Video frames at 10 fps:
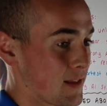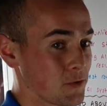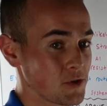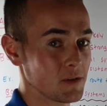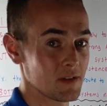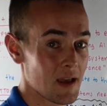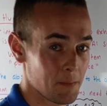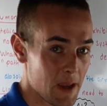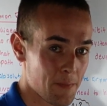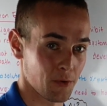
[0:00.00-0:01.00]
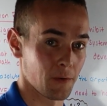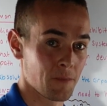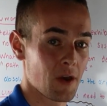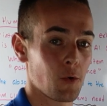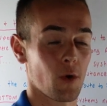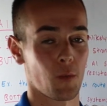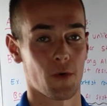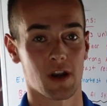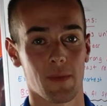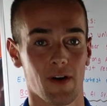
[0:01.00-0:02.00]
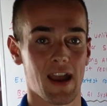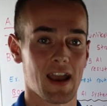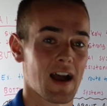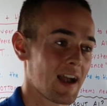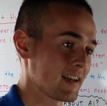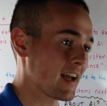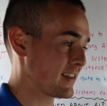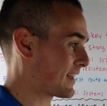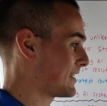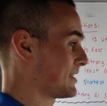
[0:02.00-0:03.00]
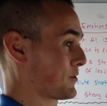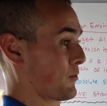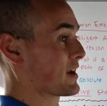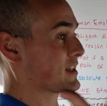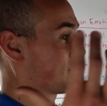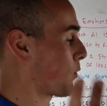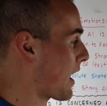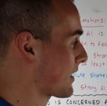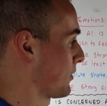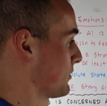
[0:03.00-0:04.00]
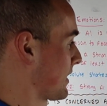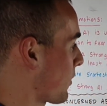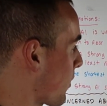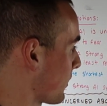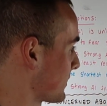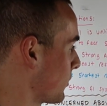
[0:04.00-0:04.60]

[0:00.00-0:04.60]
intelligent people who are worried about AI, not, not these crazy wackos at all.